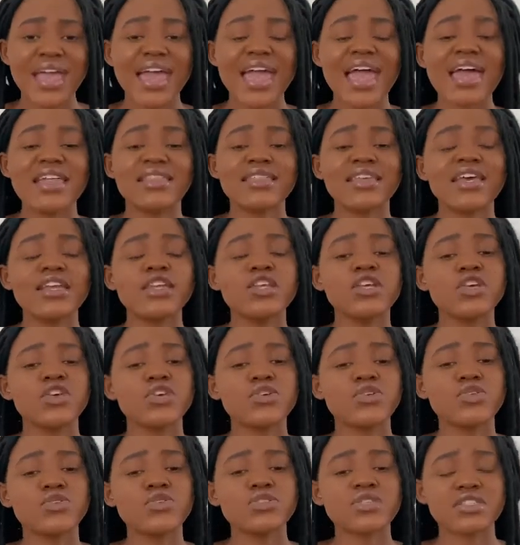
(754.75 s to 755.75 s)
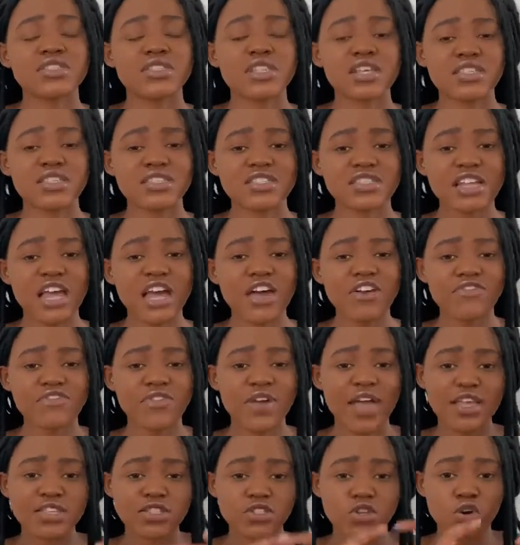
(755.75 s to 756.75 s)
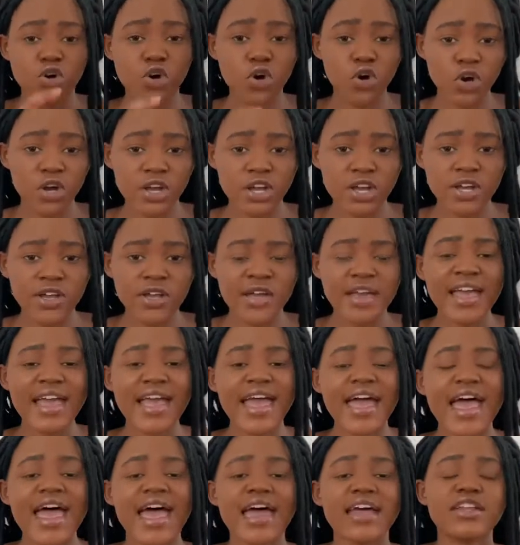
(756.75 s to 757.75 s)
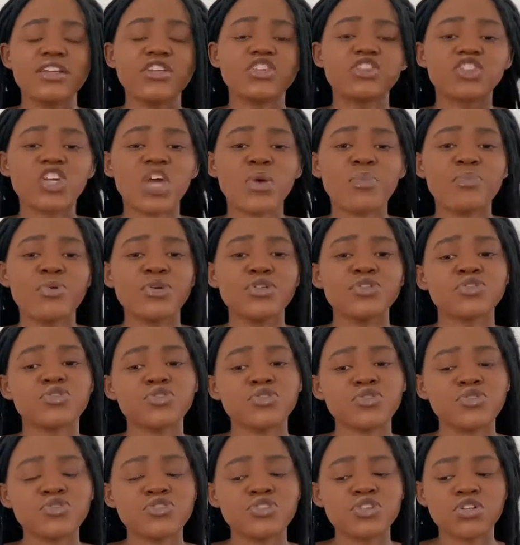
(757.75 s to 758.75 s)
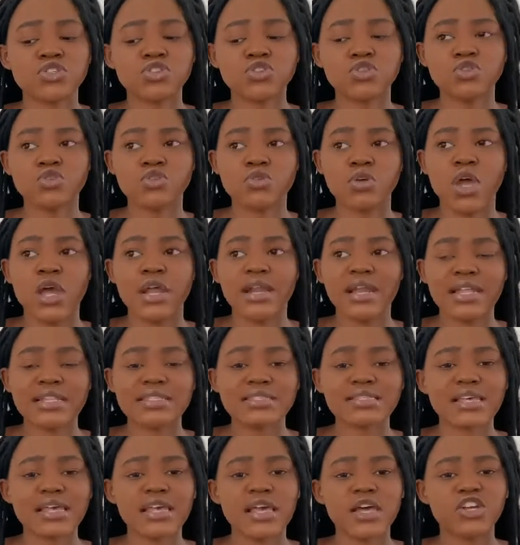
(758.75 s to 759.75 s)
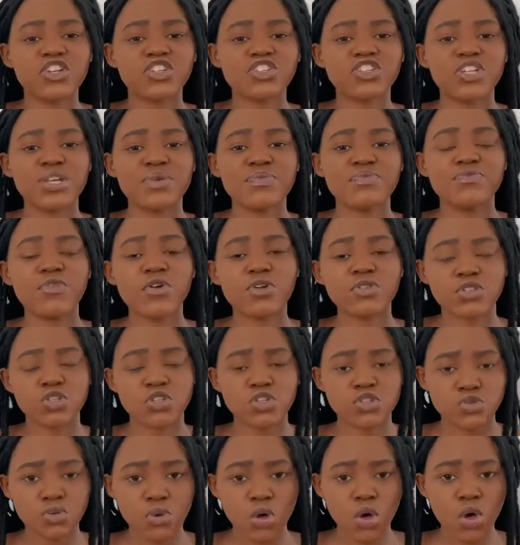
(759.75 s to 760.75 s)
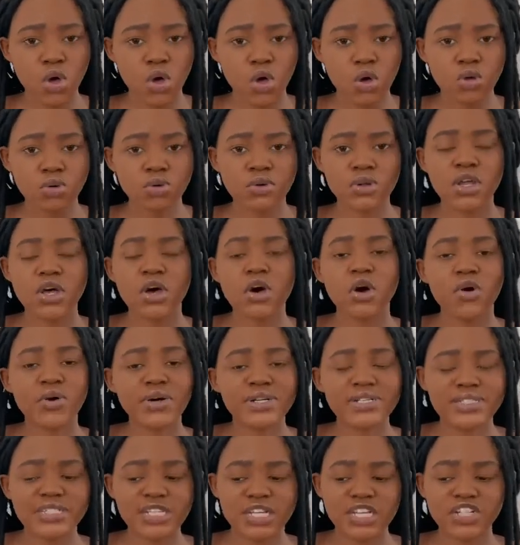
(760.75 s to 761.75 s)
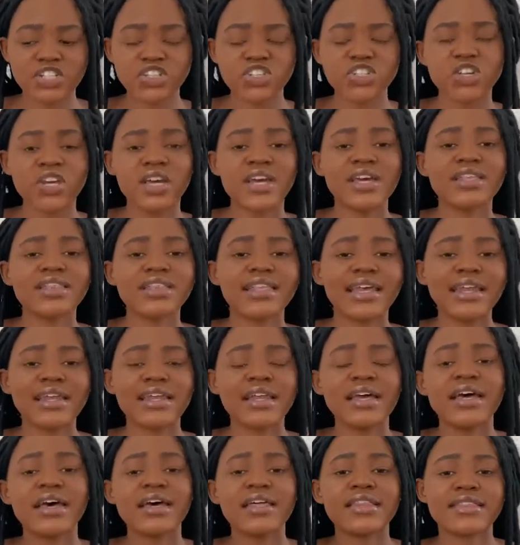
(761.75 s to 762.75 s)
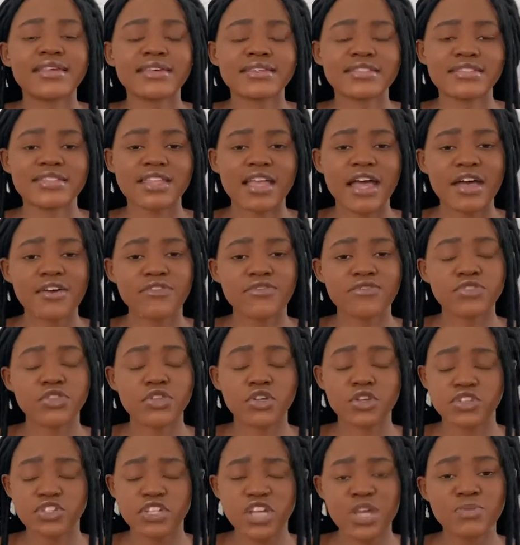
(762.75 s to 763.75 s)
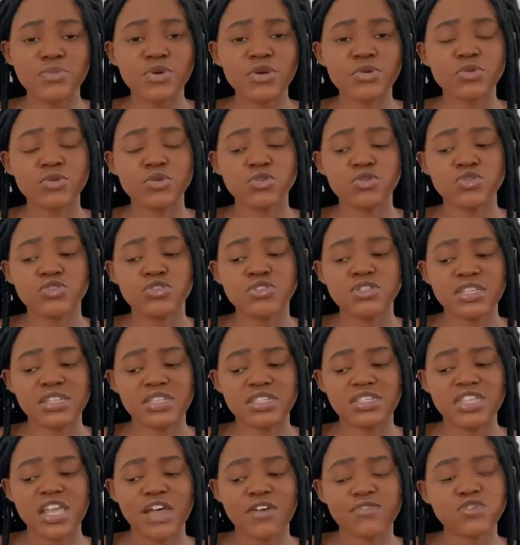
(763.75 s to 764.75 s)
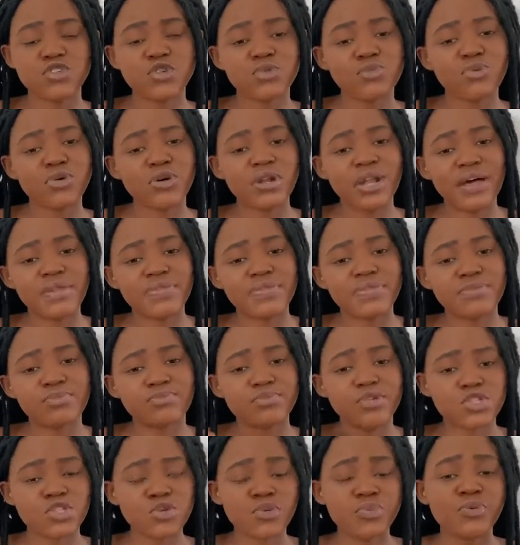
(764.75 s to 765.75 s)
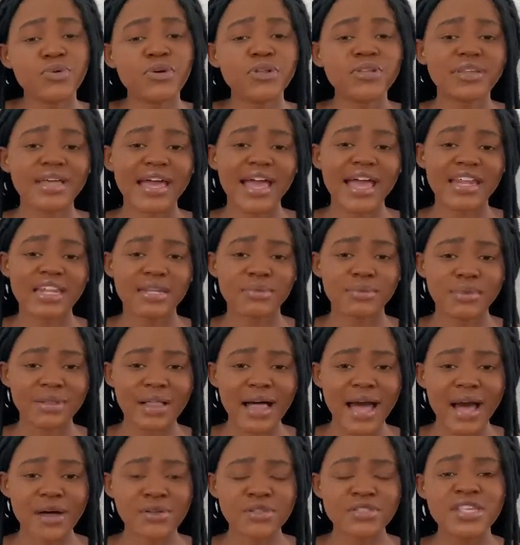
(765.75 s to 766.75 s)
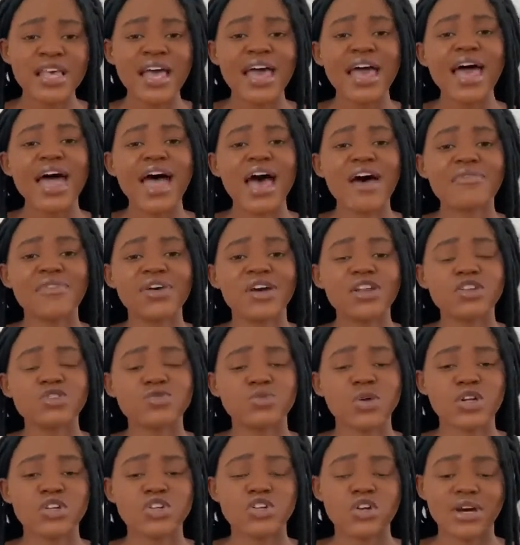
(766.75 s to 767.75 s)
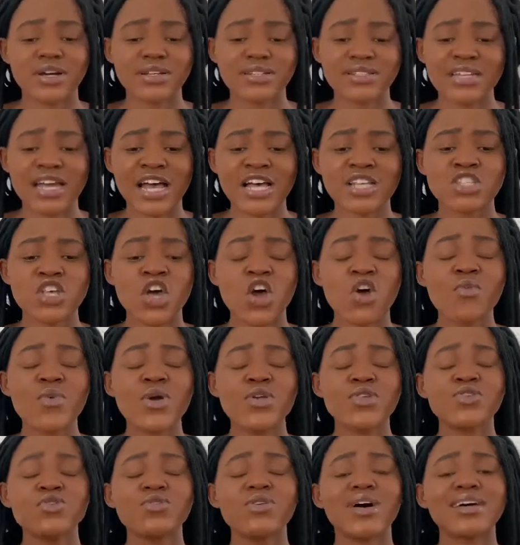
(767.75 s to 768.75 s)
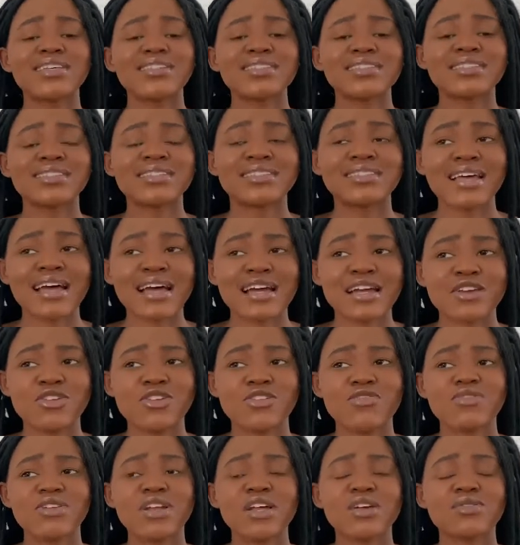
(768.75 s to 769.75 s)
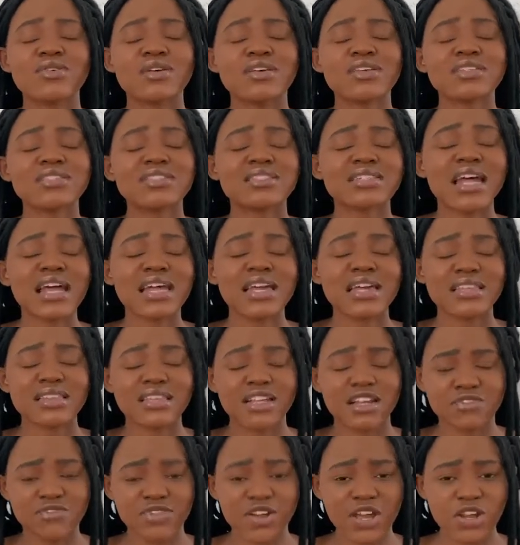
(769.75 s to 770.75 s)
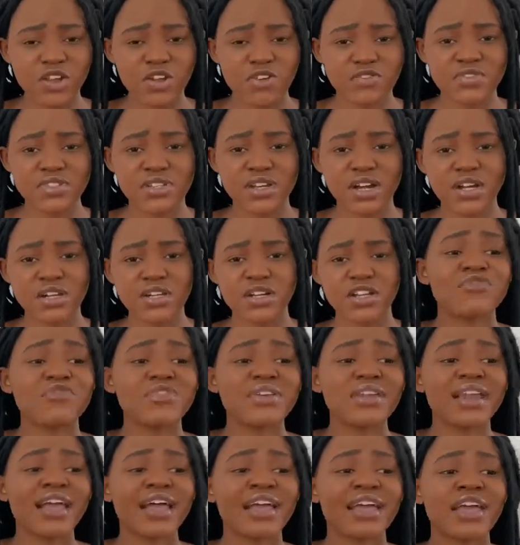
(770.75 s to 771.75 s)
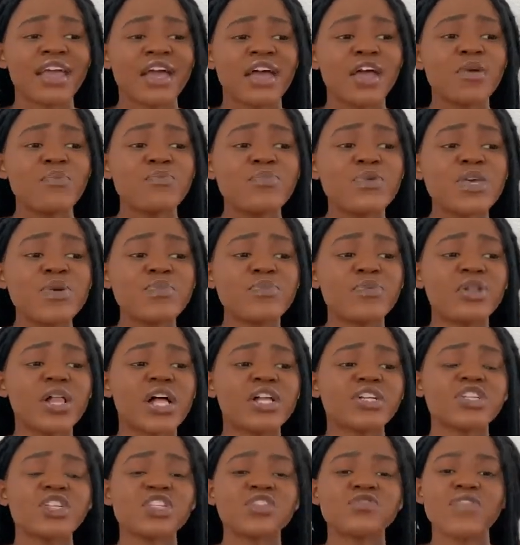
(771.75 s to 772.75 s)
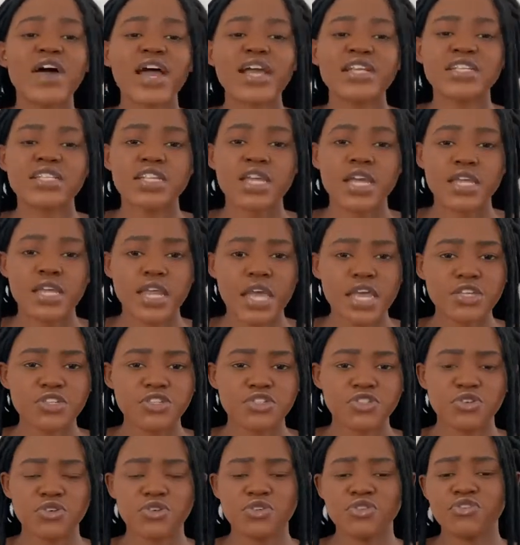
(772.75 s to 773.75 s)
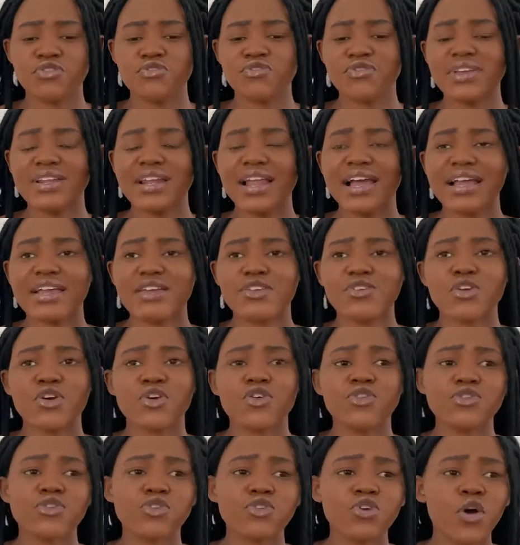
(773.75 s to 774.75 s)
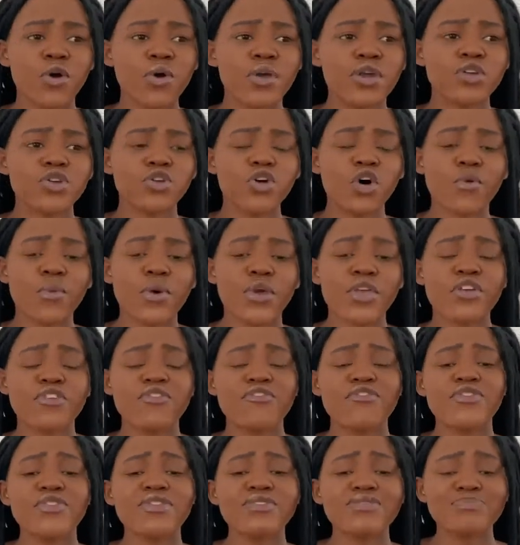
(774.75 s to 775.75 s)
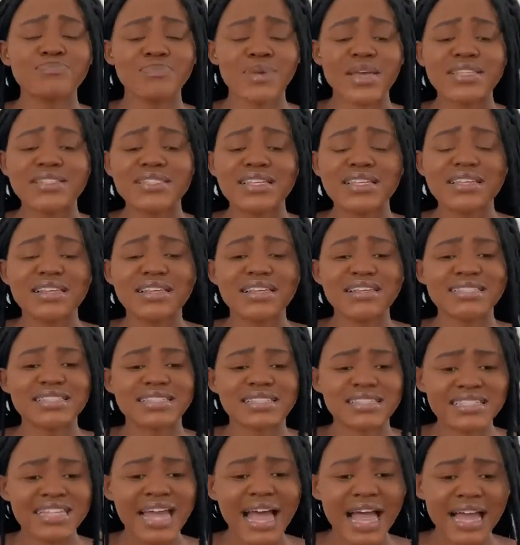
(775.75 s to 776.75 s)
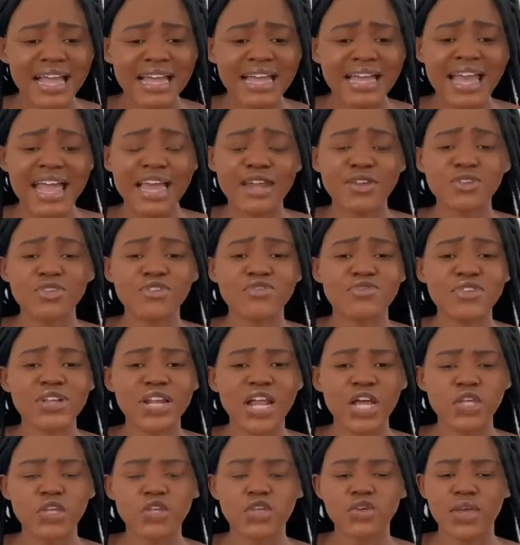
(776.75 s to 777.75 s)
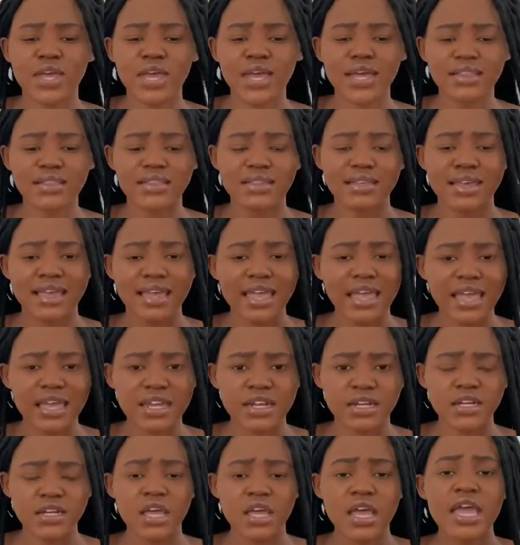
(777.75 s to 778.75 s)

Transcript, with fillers: And then he uses, the staff has a hook and shepherds use it to, let's say a sheep falls into a hole or a ditch, then the staff, the shepherd will use the staff to pull out, to pull the animal out. And that is what God does. When you are stuck, you feel like you're stuck in that valley of darkness. Feel like people are just fighting against you. You feel like you're going nowhere. You feel basically stuck and you feel like you're at the end.